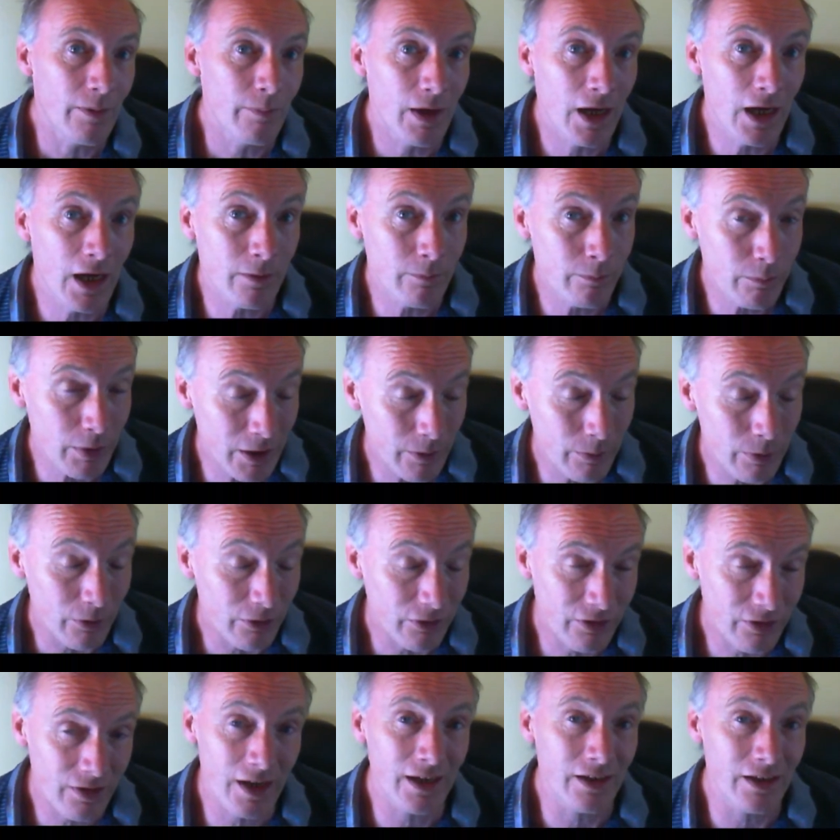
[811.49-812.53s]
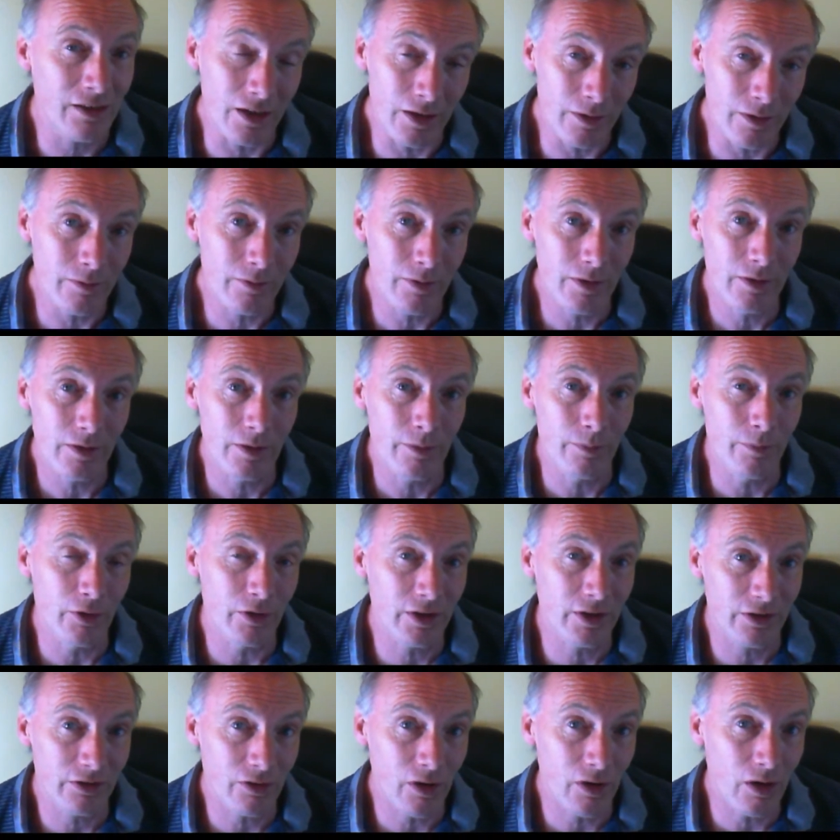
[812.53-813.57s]
And people say that the
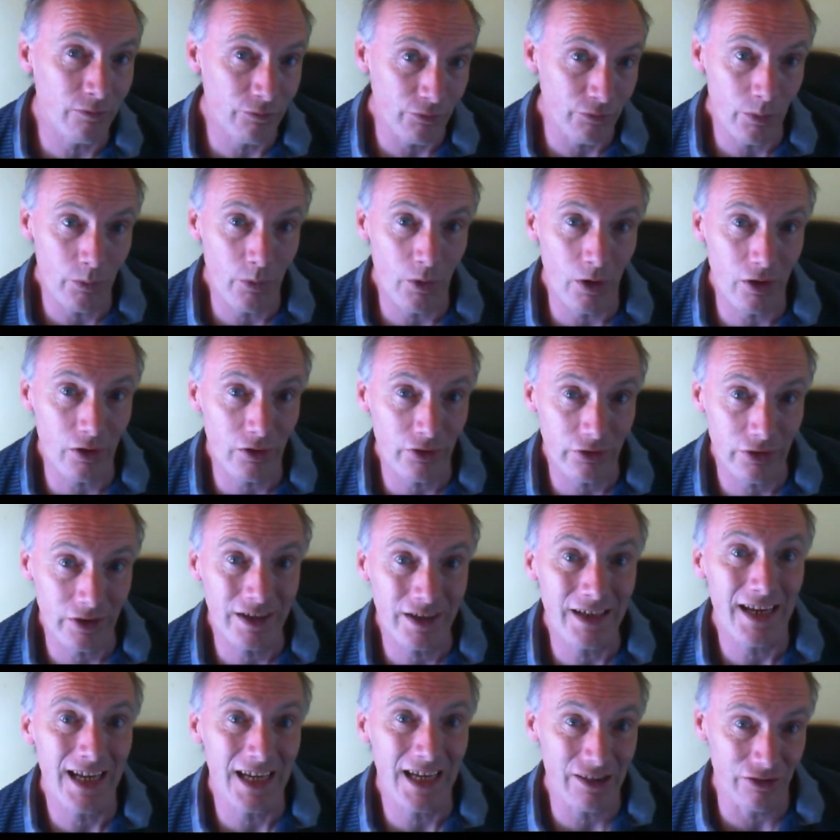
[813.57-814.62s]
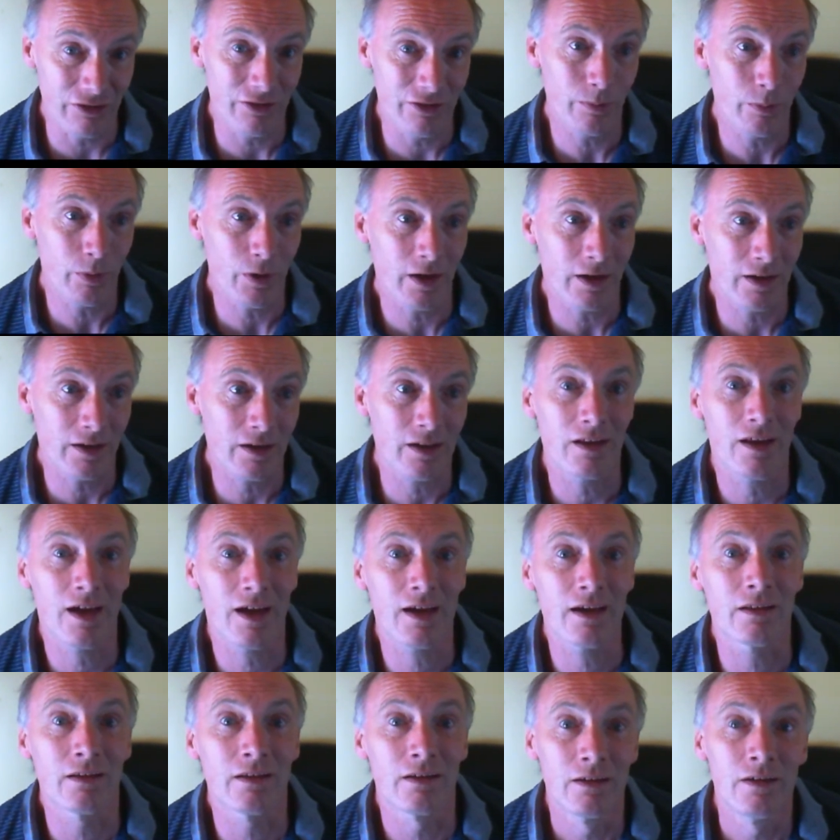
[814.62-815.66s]
money's gone from Wallasey into
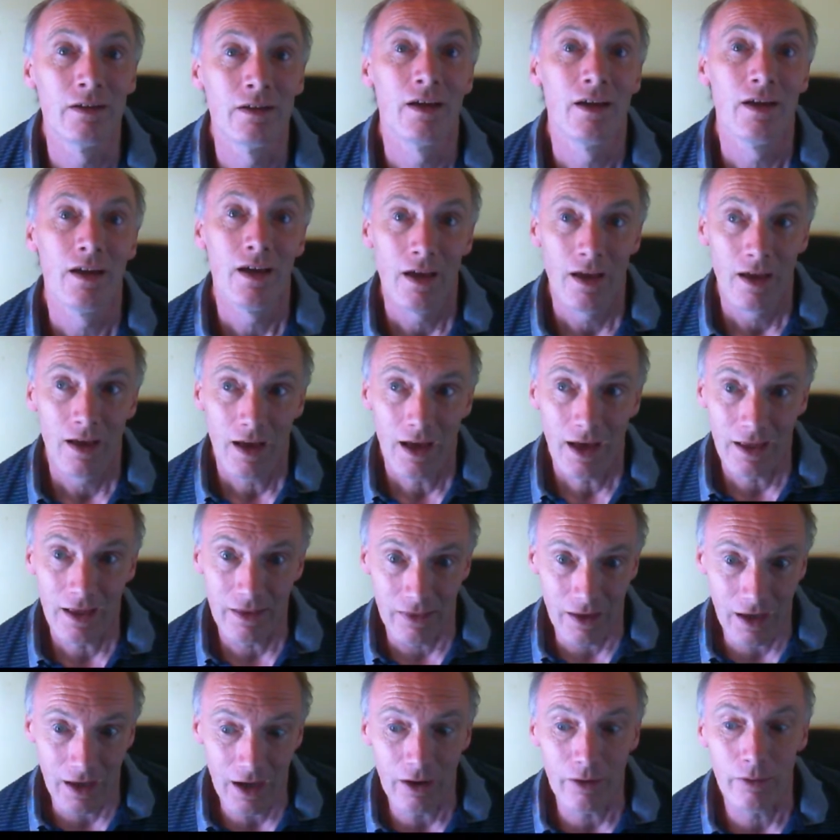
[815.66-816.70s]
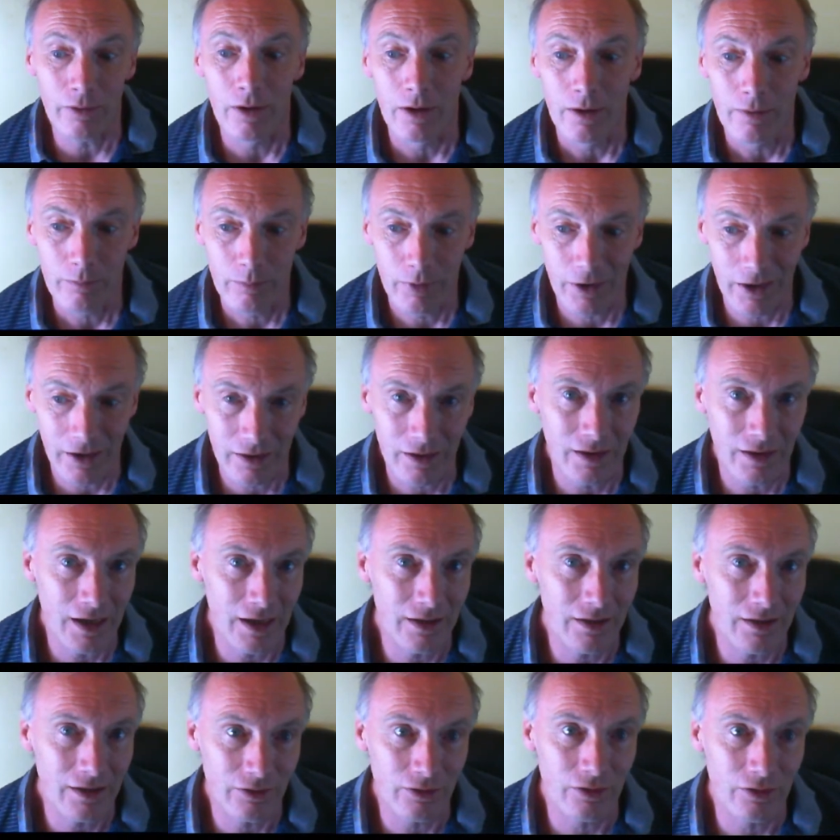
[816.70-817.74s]
Birkenhead, and now
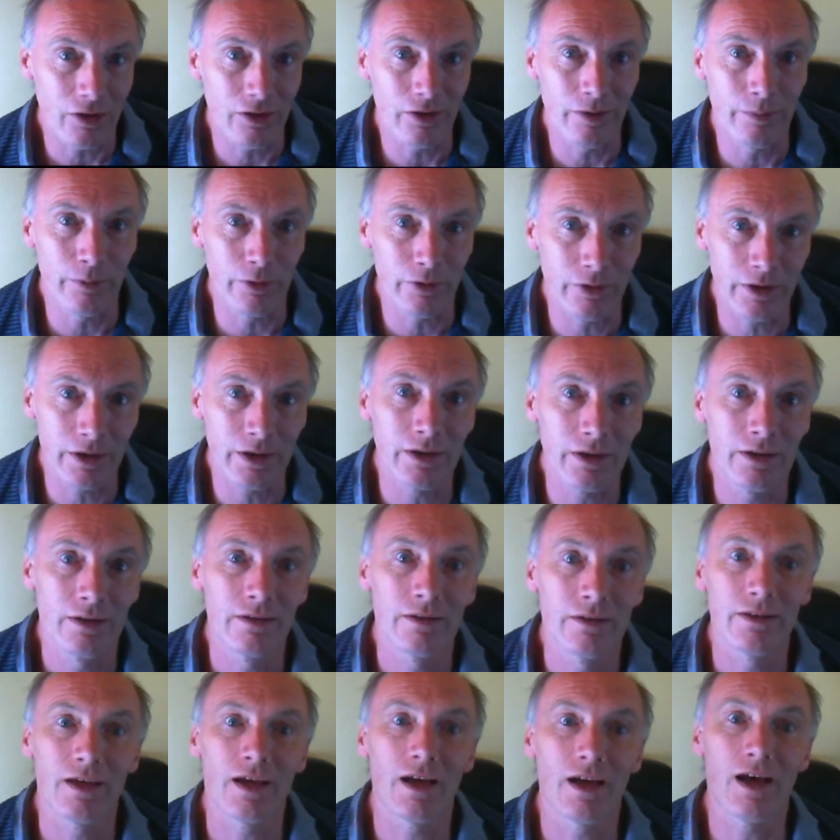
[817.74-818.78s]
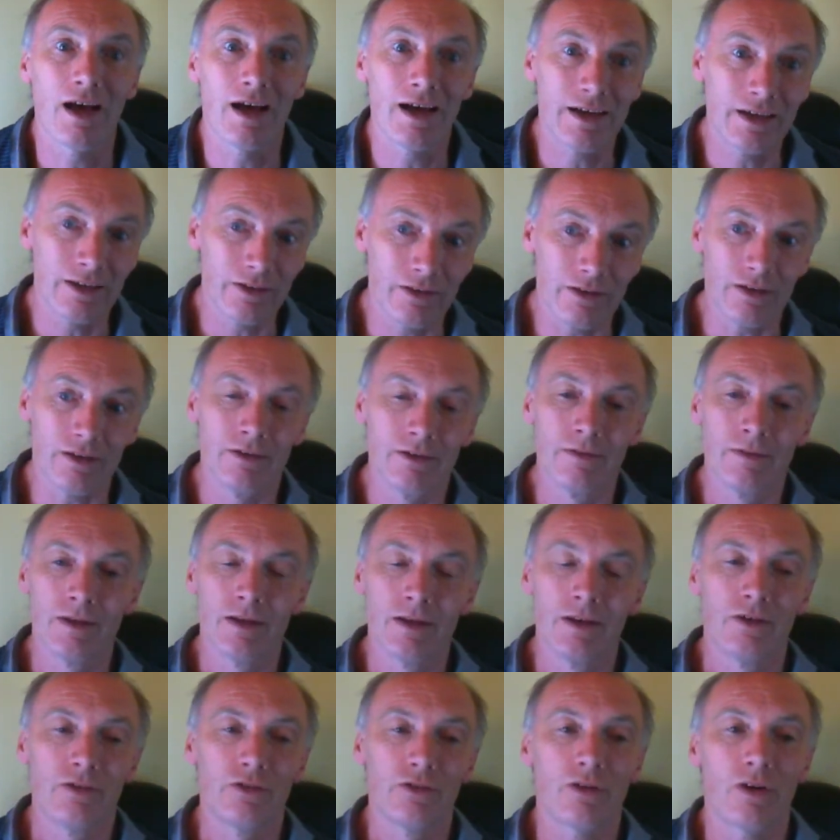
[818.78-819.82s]
Birkenhead hasn't got the money either.
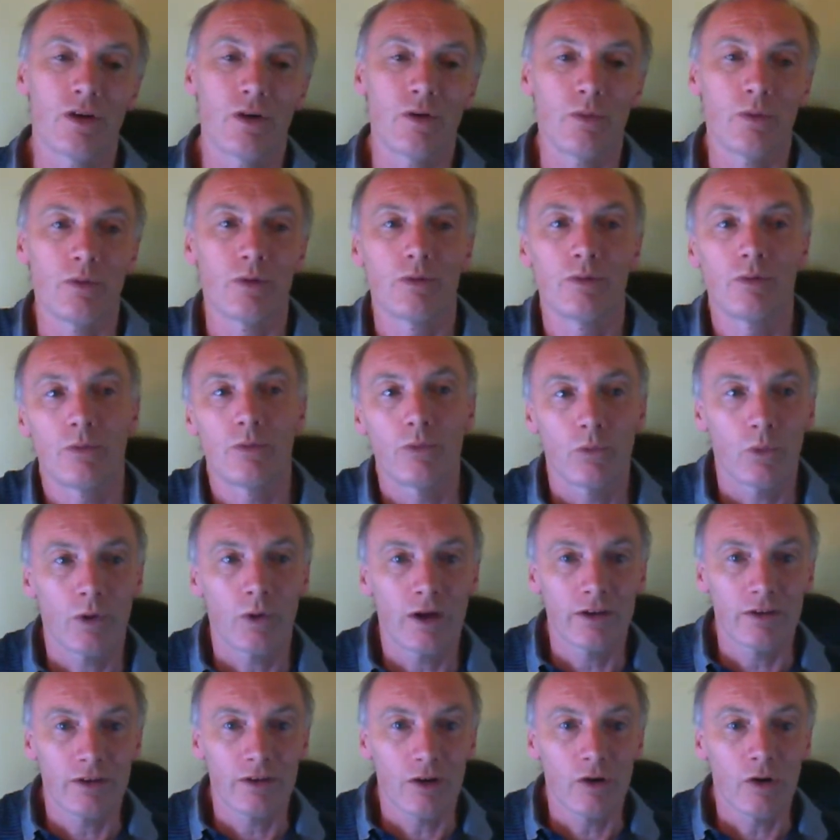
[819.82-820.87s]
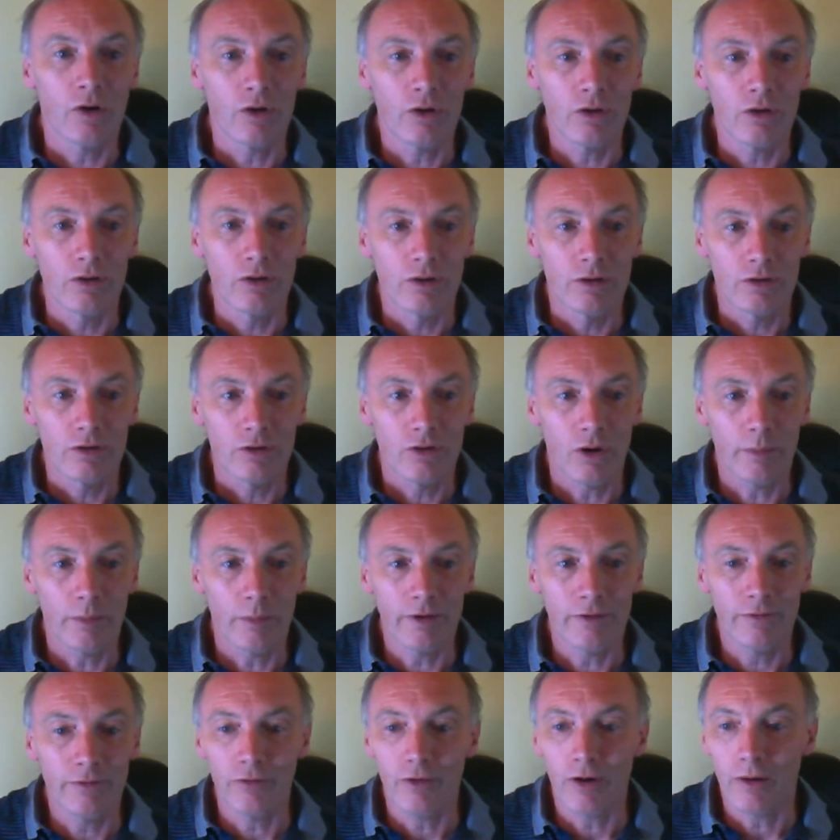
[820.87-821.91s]
So where's it all
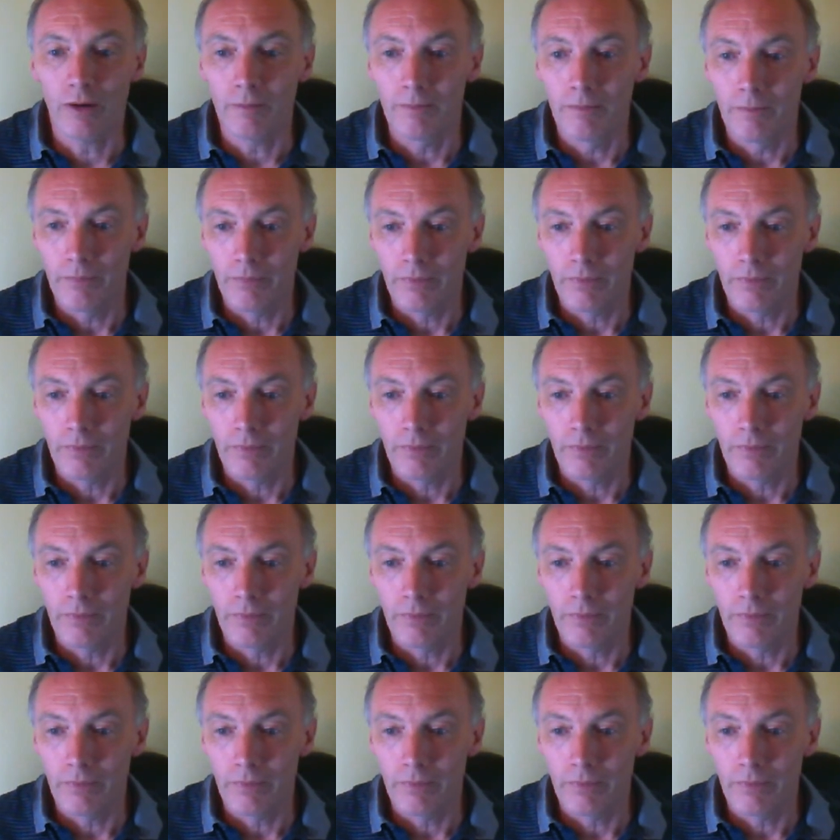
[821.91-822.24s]
coming from?